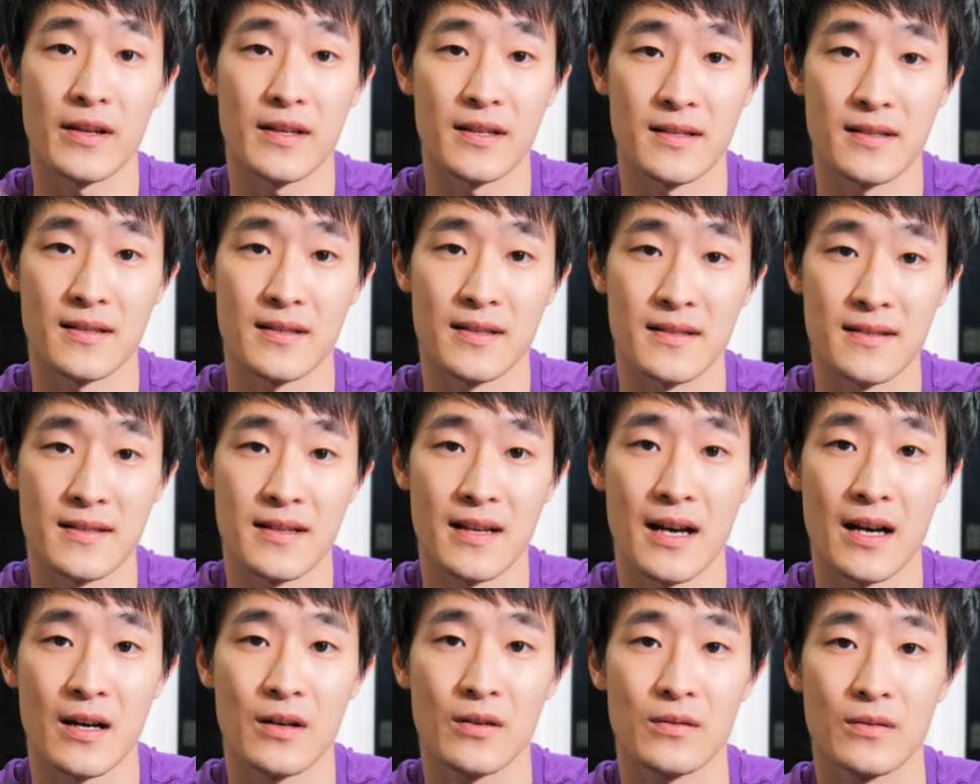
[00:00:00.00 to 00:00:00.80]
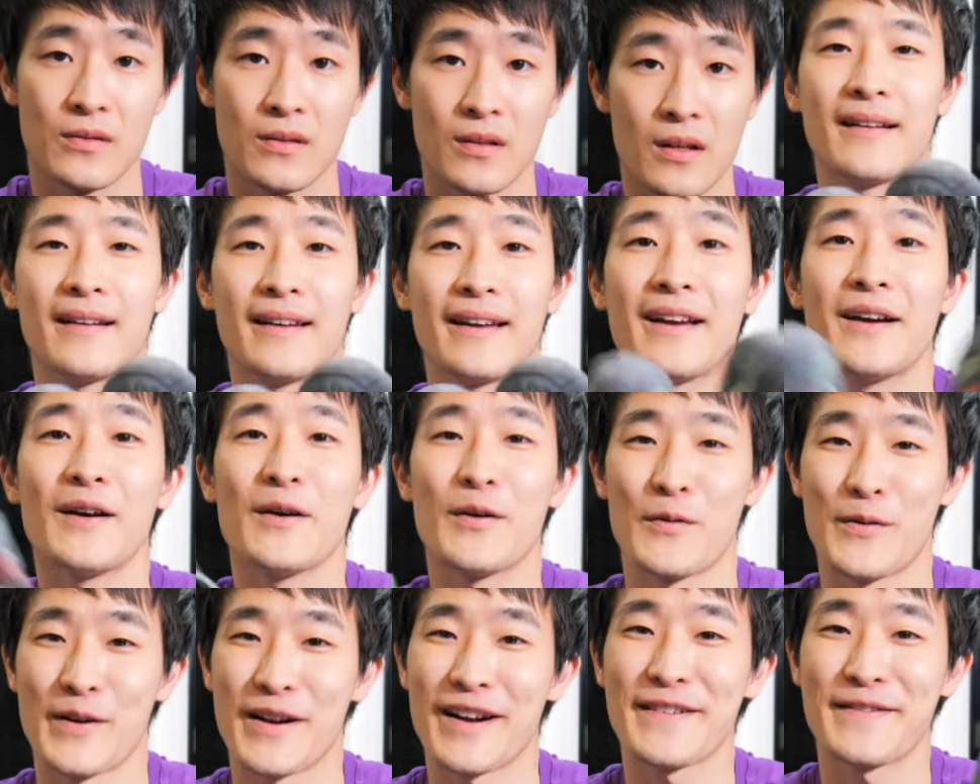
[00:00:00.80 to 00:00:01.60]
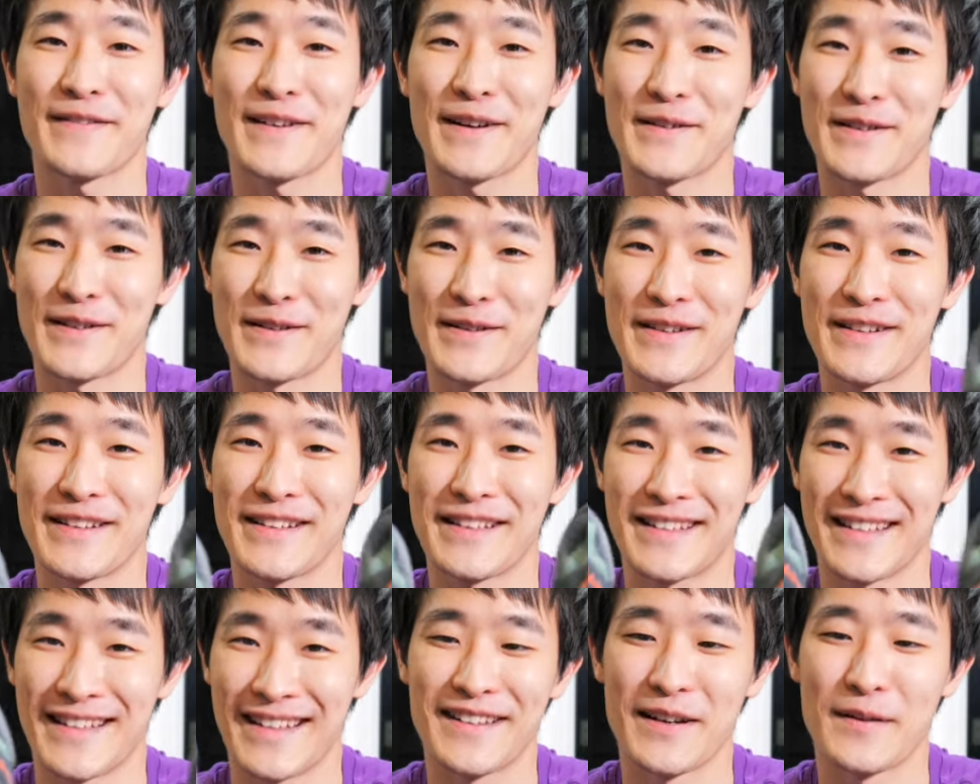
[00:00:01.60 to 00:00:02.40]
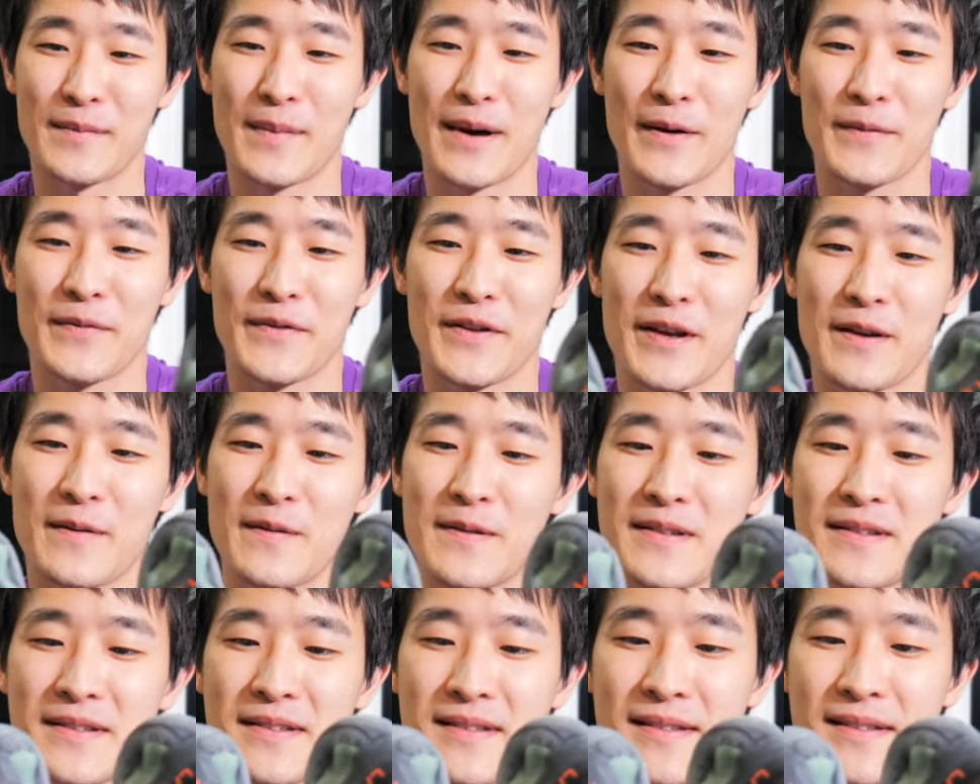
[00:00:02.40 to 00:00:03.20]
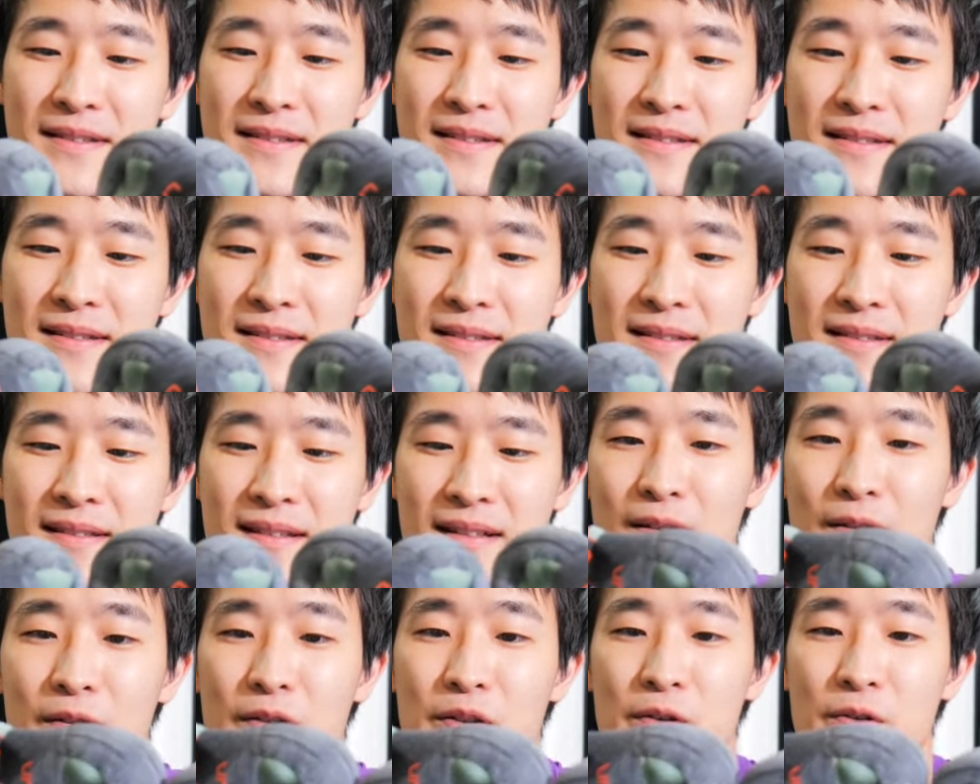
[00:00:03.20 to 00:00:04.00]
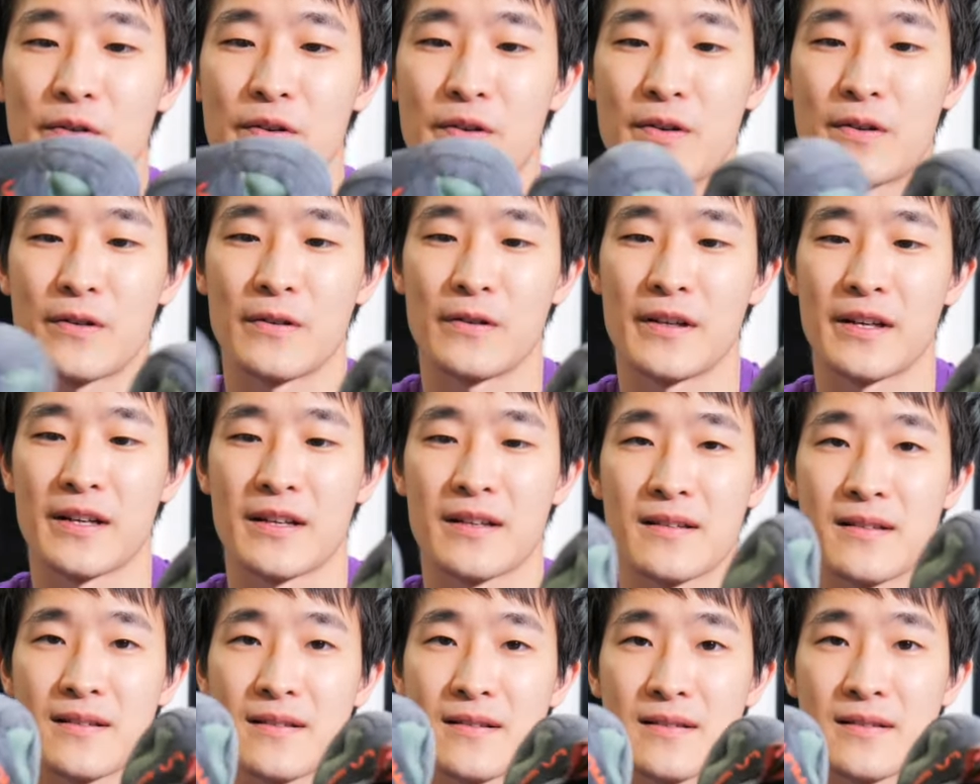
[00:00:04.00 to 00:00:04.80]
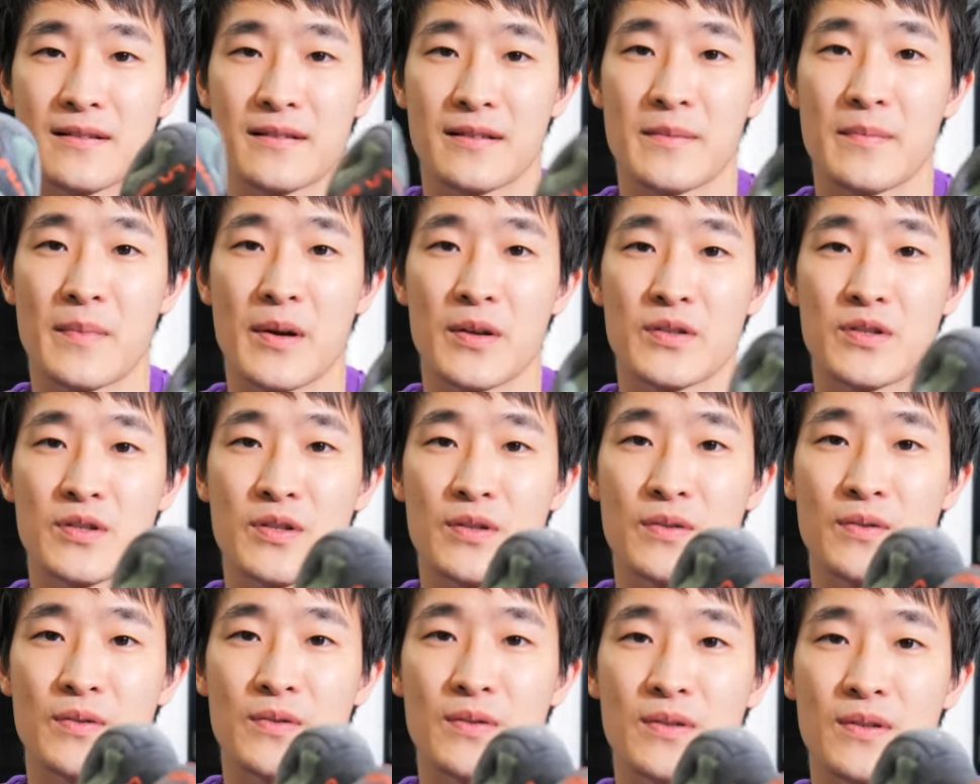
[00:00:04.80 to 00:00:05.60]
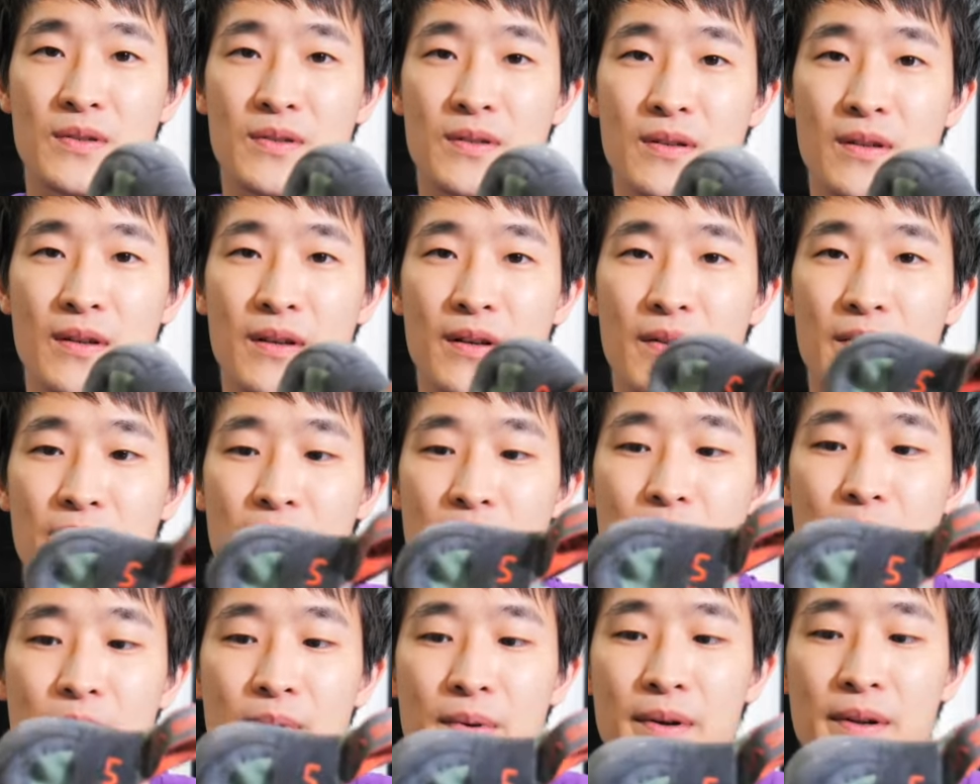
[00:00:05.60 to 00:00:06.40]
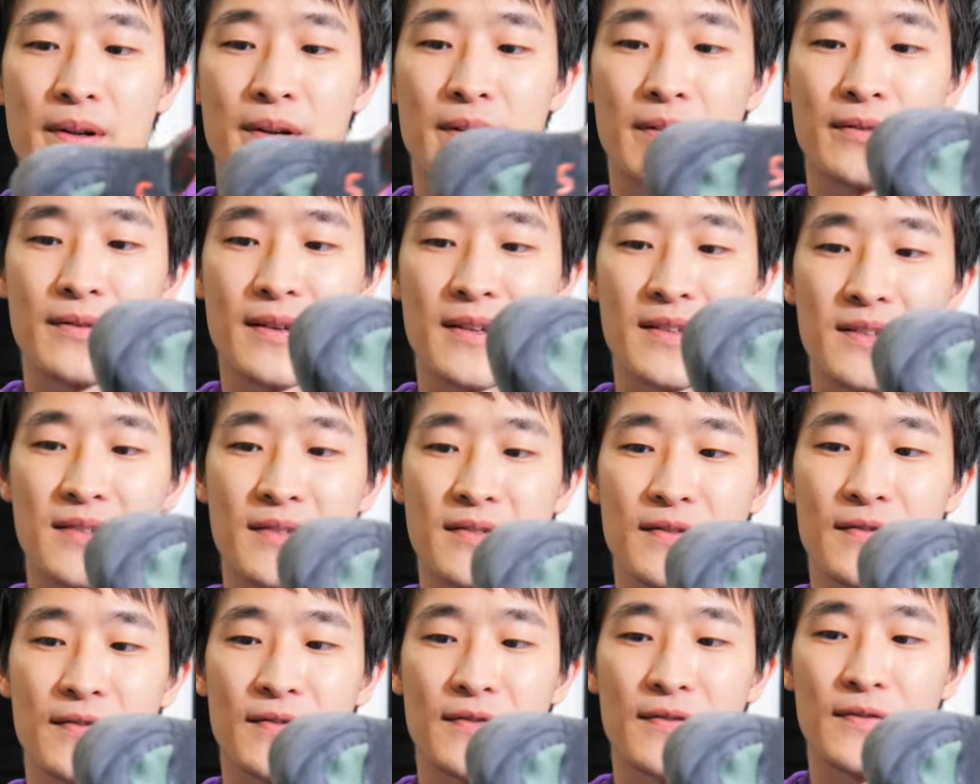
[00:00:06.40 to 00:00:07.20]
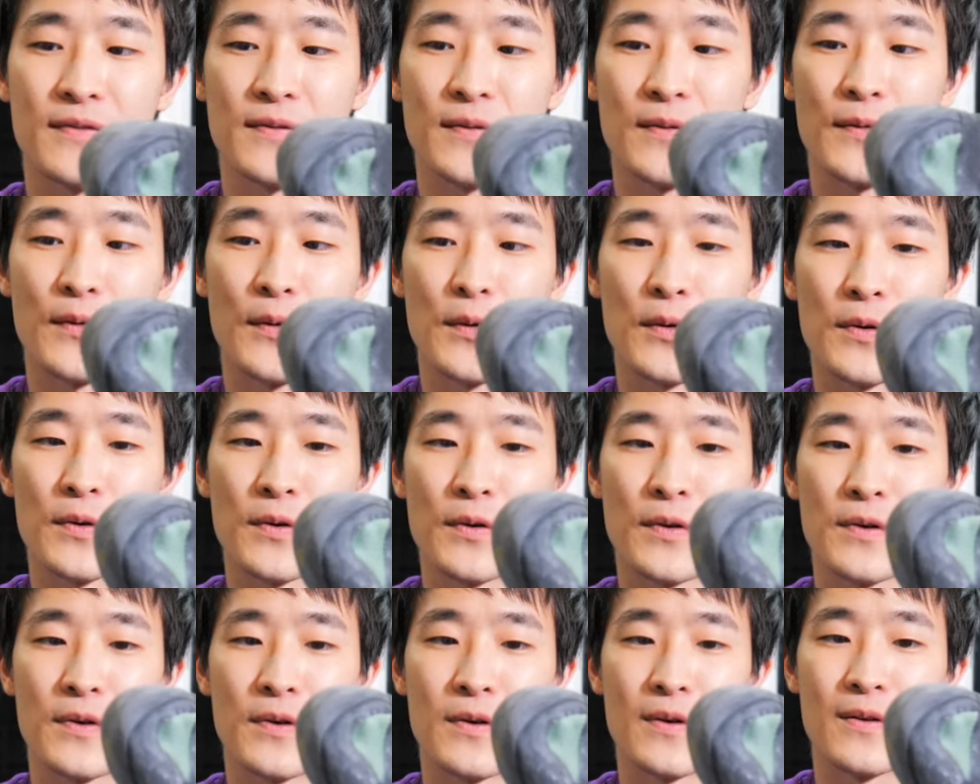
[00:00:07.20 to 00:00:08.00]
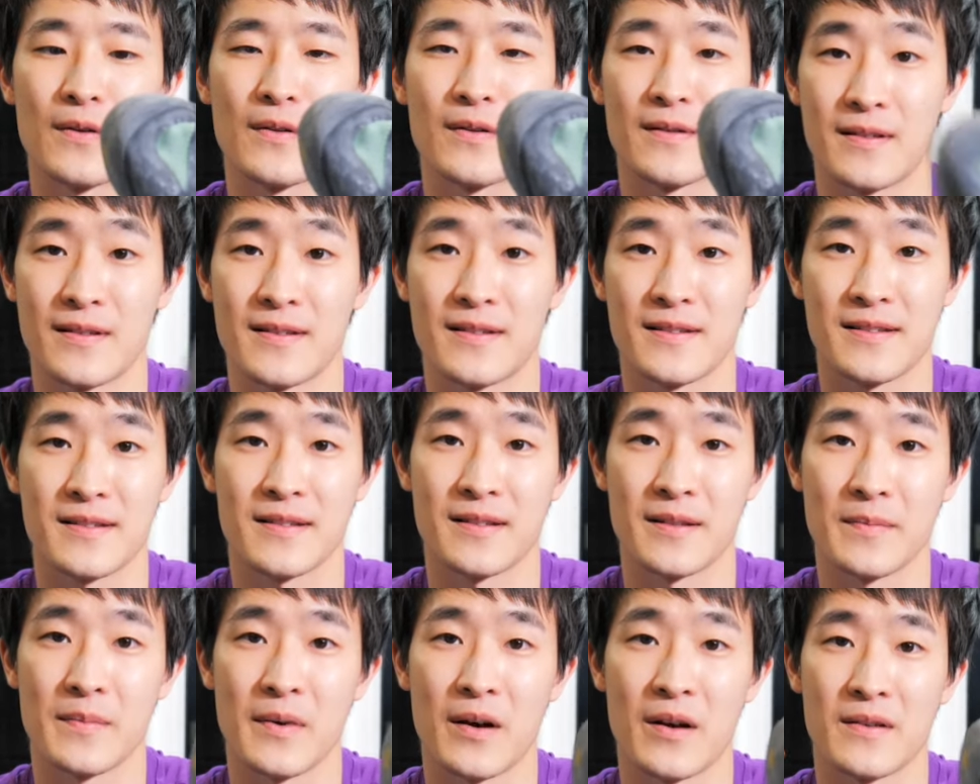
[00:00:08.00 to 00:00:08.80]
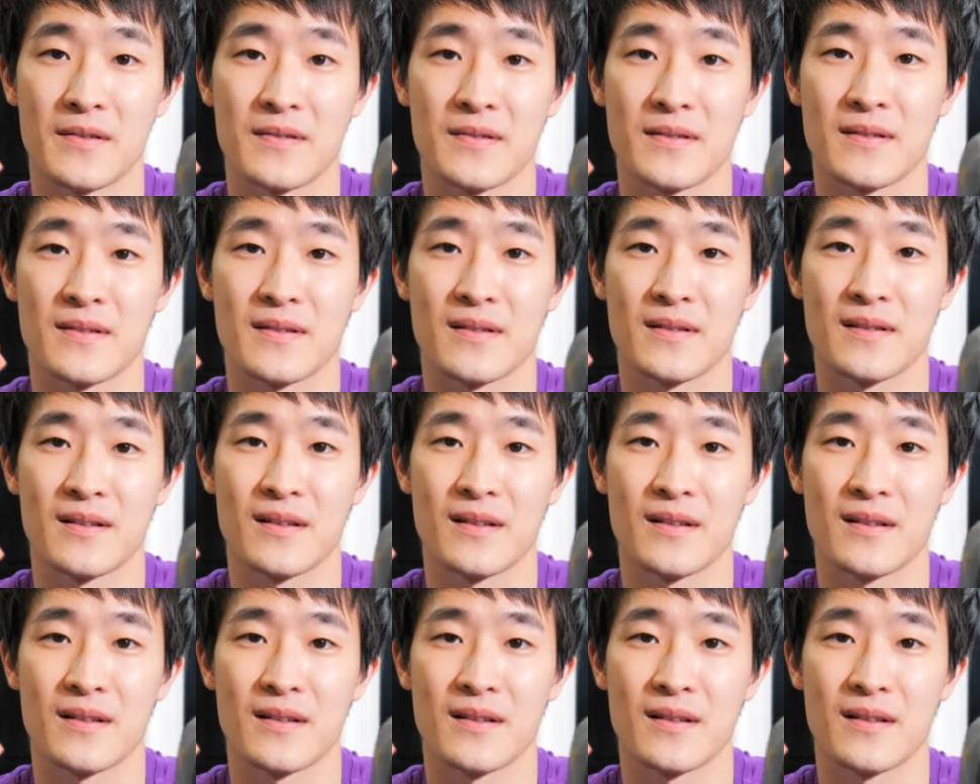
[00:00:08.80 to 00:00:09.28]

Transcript: easy out. What I found unique about them is, although they're like slip-on shoes, they're pretty aggressive for slip-ons,